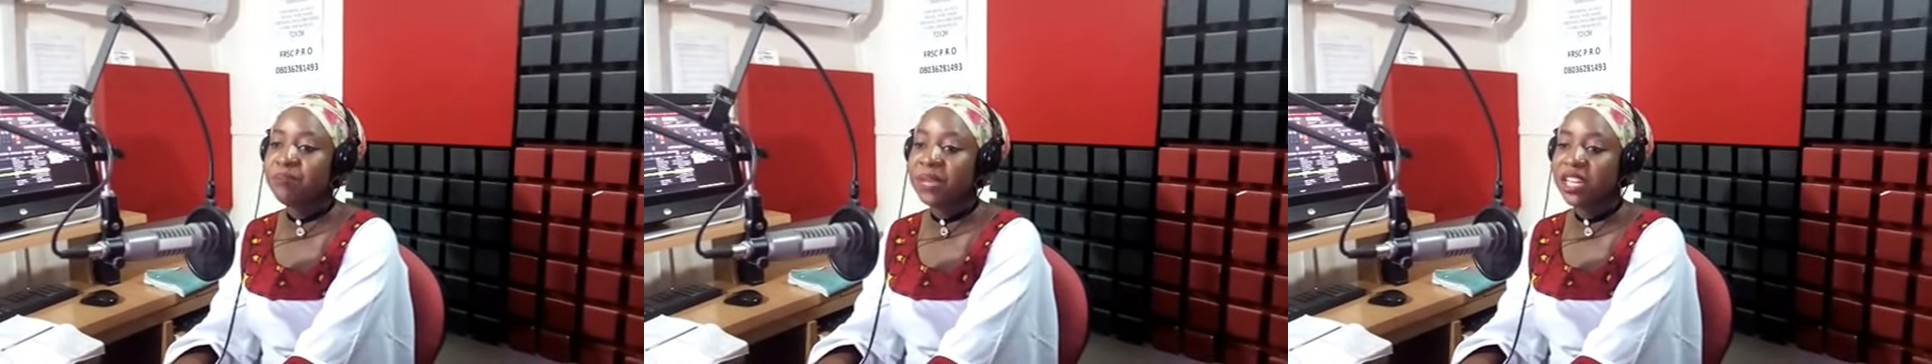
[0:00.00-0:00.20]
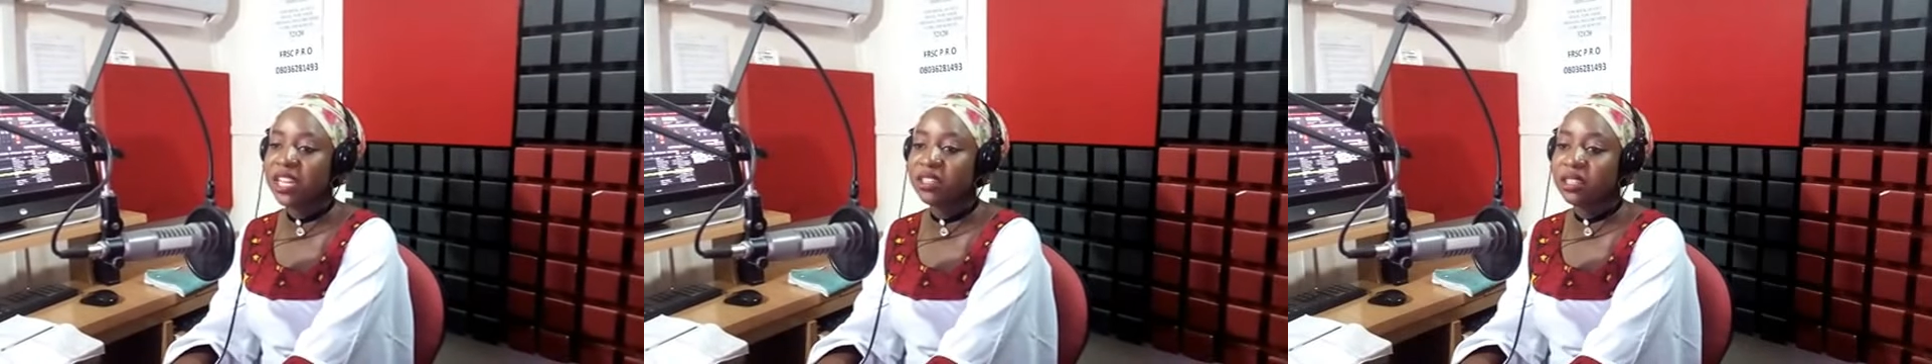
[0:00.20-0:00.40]

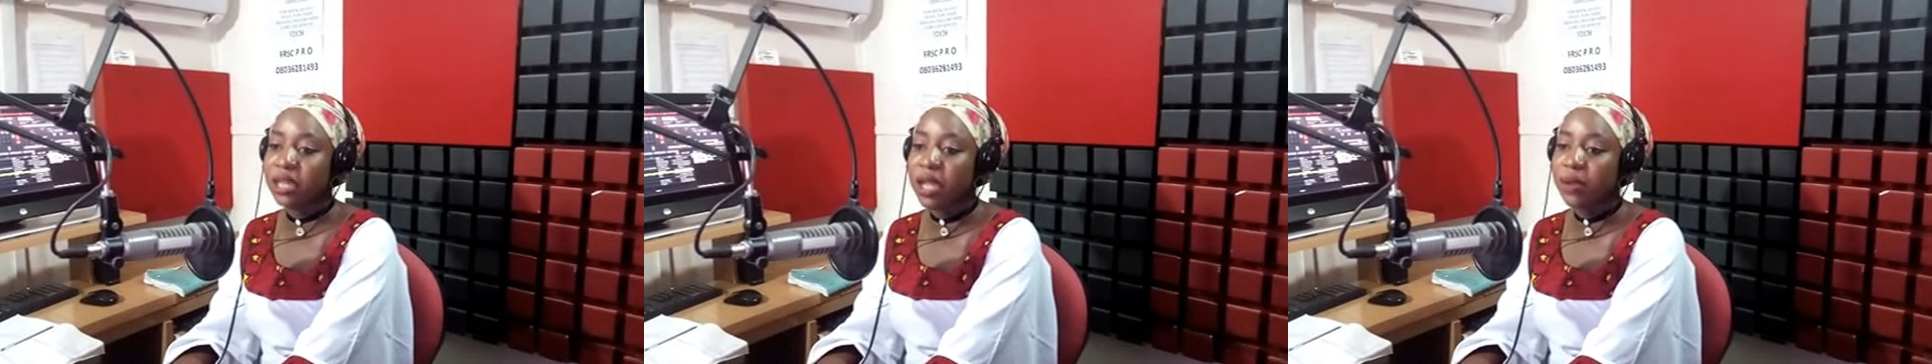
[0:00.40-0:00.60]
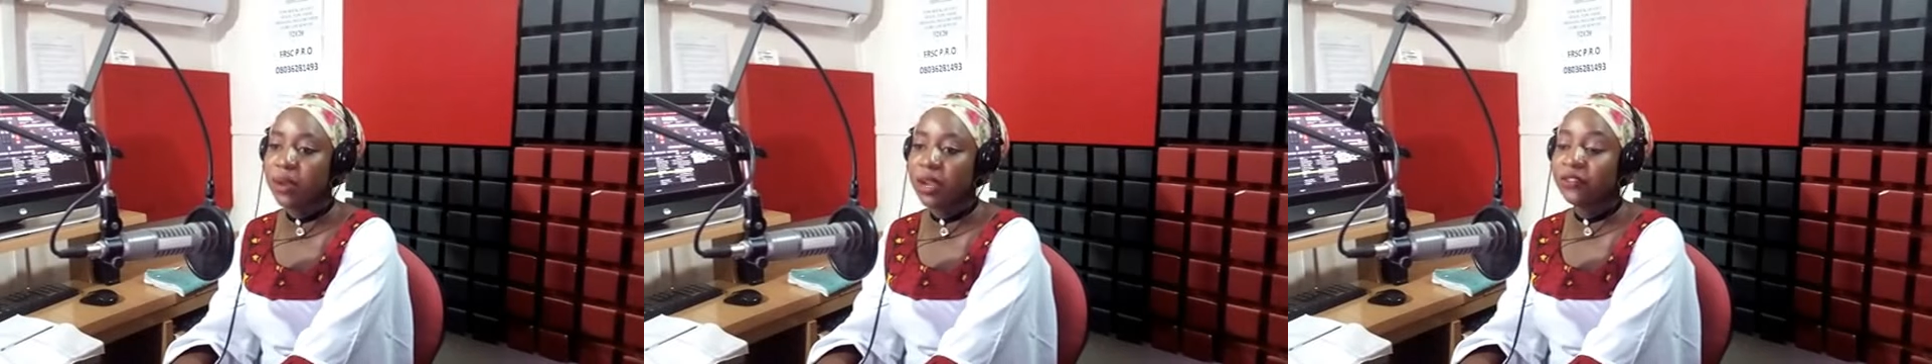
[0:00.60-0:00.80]
billion
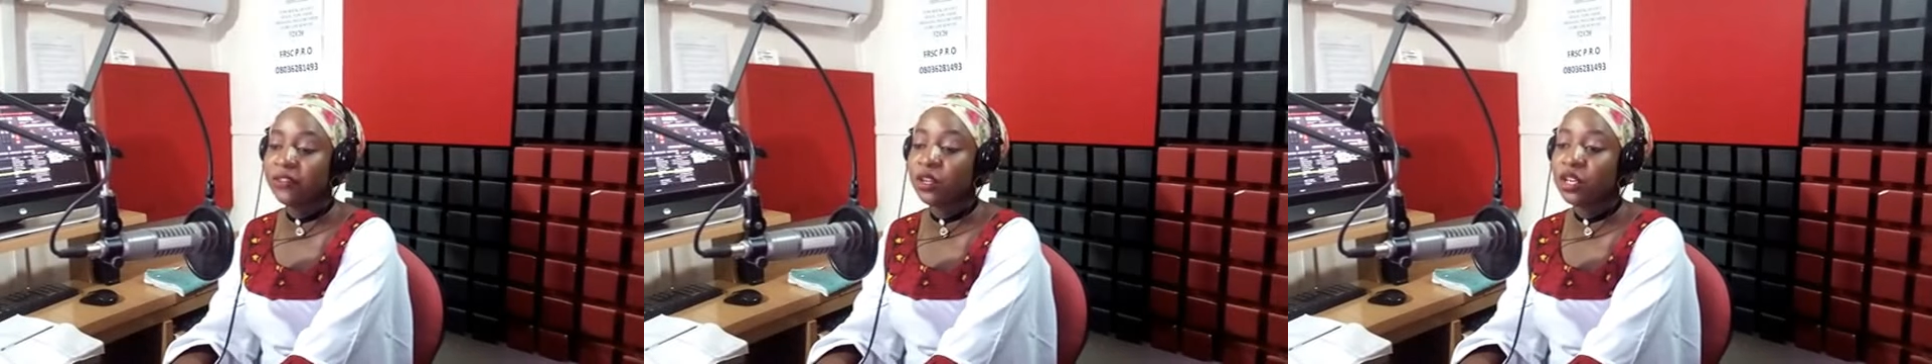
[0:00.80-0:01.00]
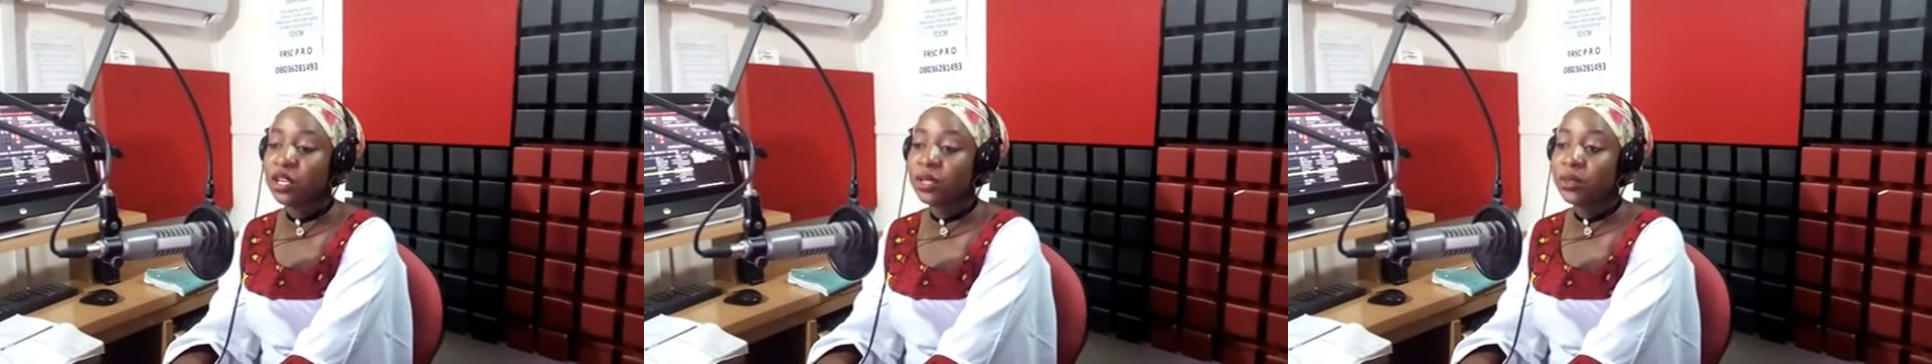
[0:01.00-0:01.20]
naira
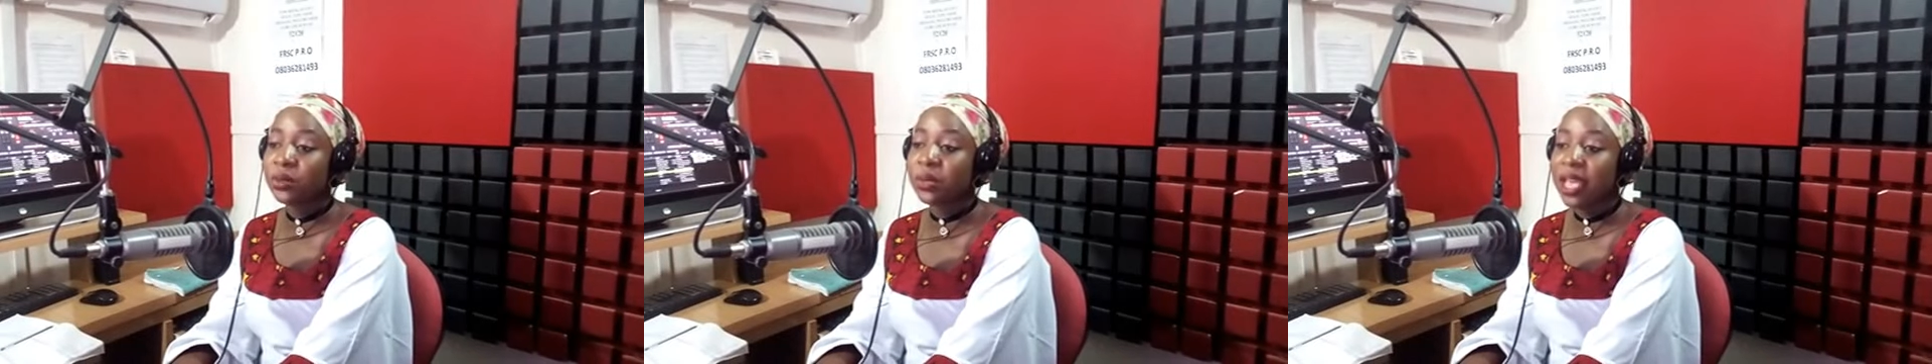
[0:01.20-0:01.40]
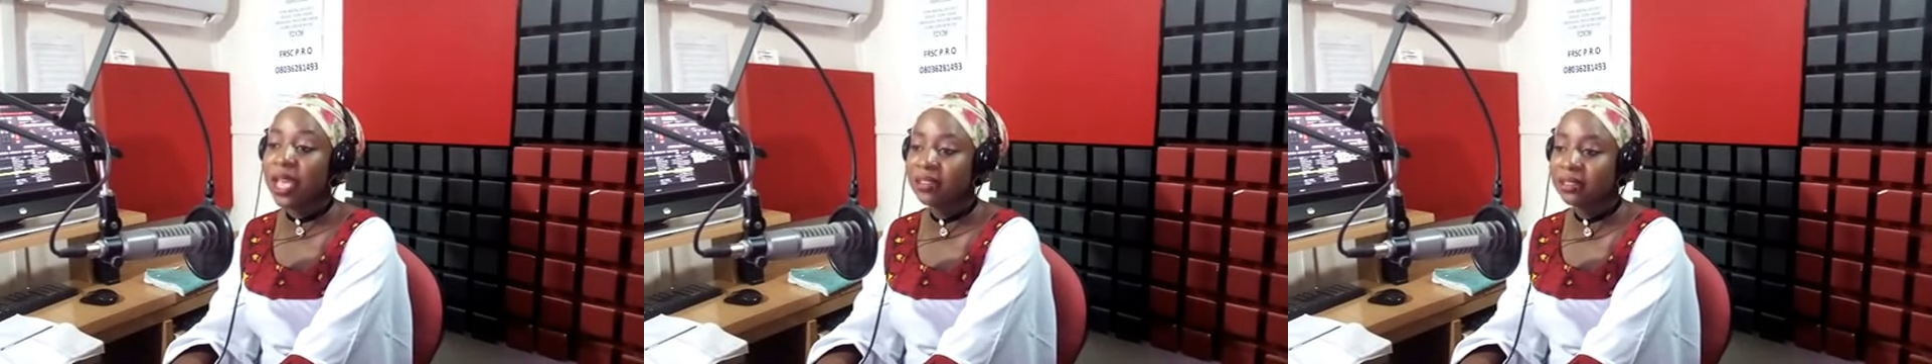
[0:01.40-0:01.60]
for
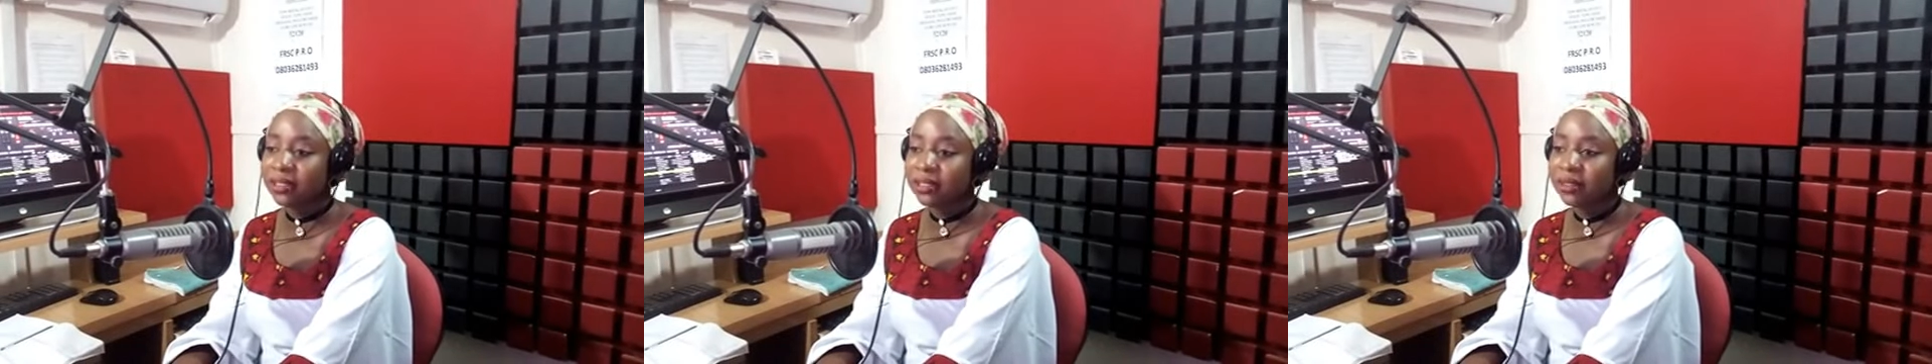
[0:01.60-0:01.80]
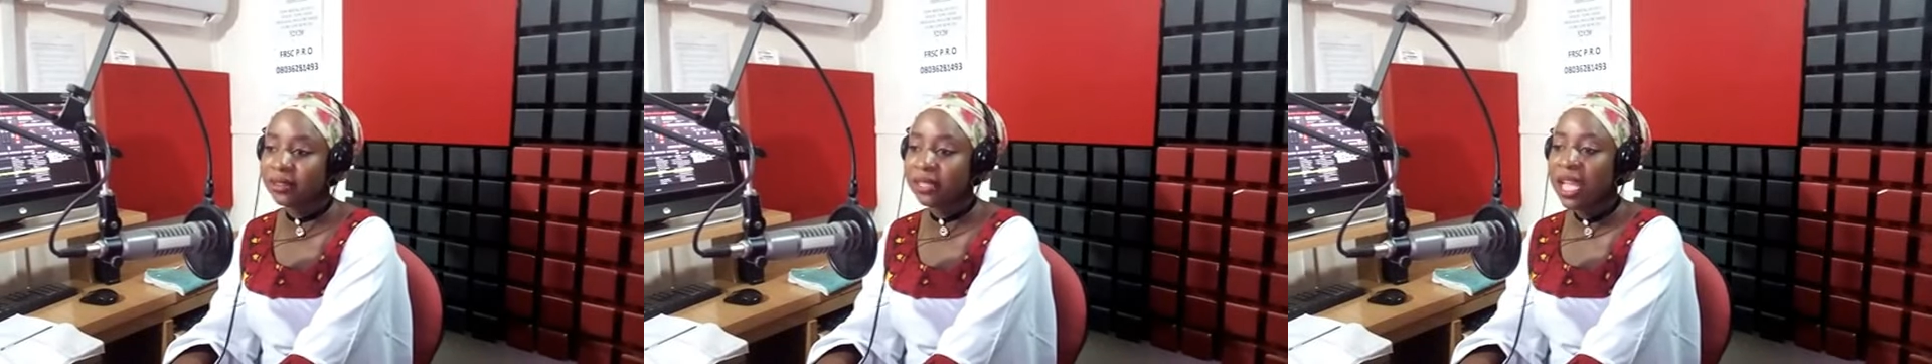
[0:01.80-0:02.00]
local
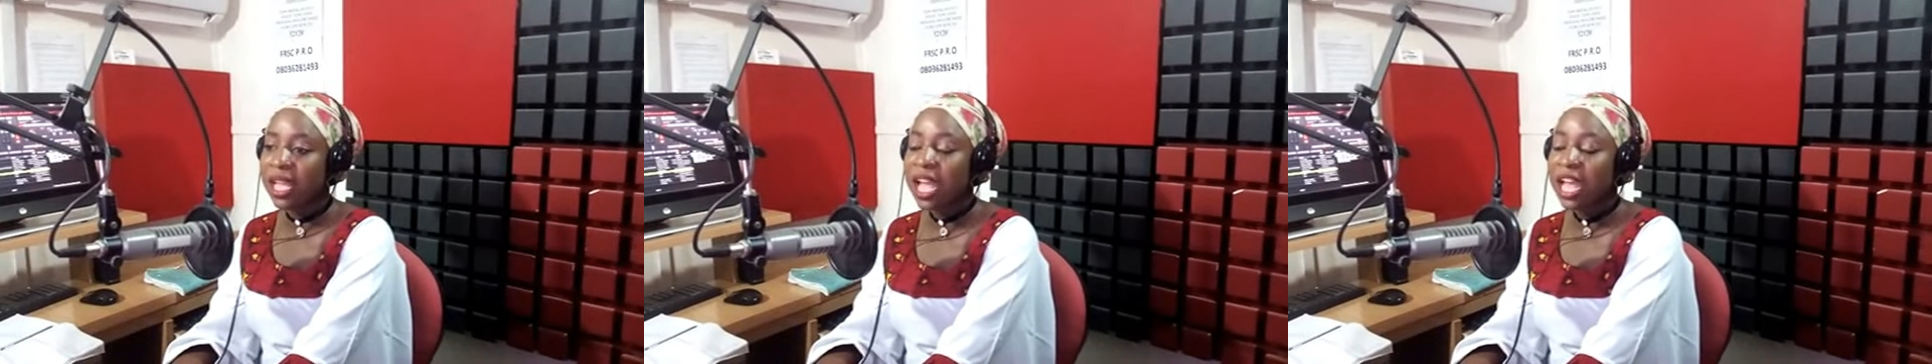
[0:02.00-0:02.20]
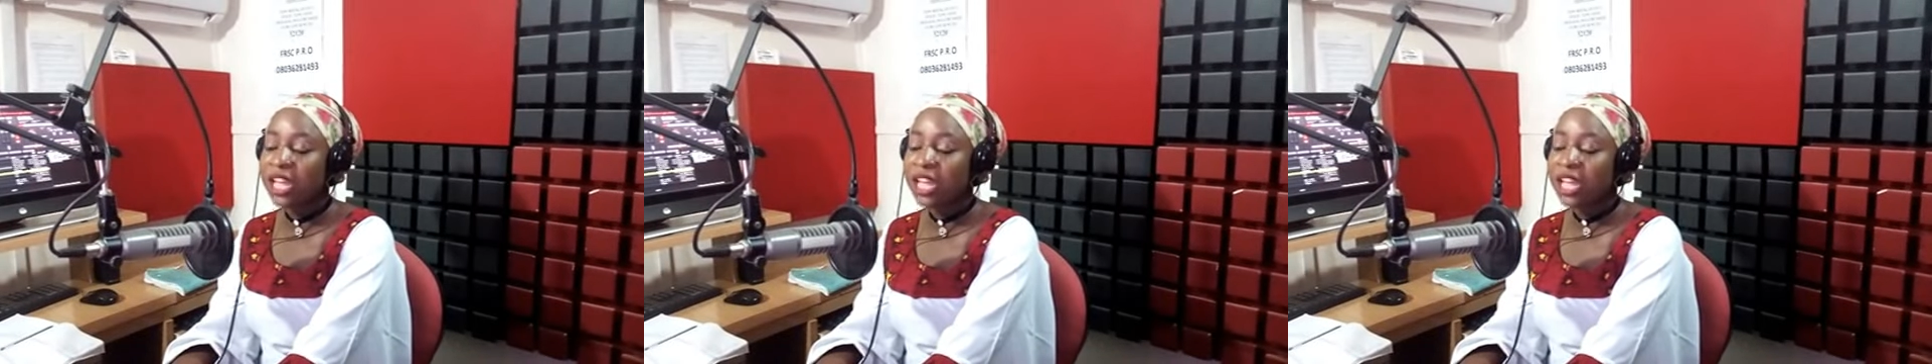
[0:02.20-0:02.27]
content